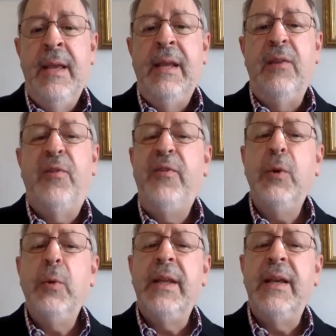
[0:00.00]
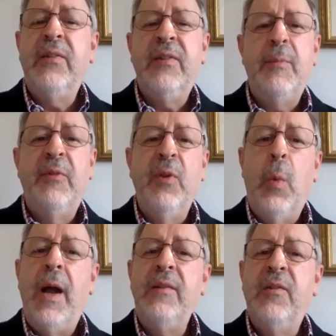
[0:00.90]
is fueling some of the
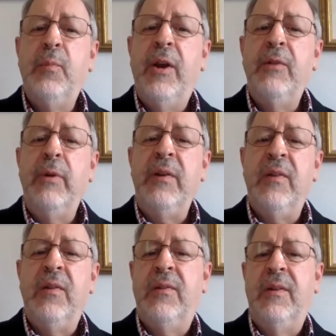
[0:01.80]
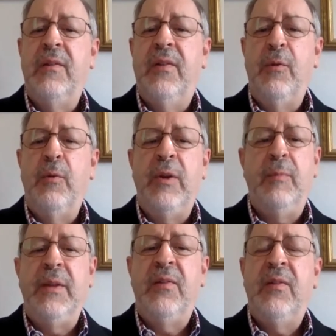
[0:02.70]
widespread resistance that we've
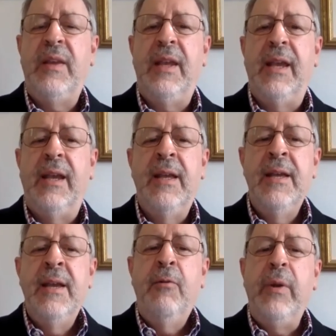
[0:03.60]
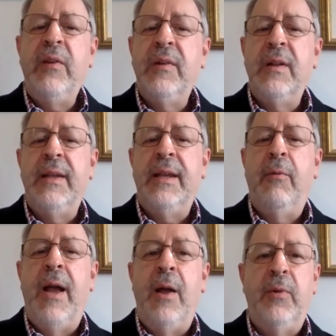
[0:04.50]
been seeing recently
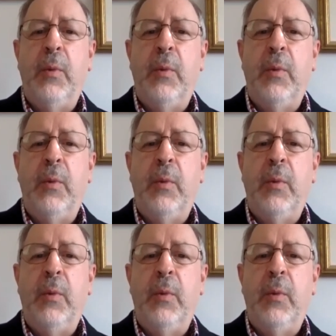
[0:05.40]
around the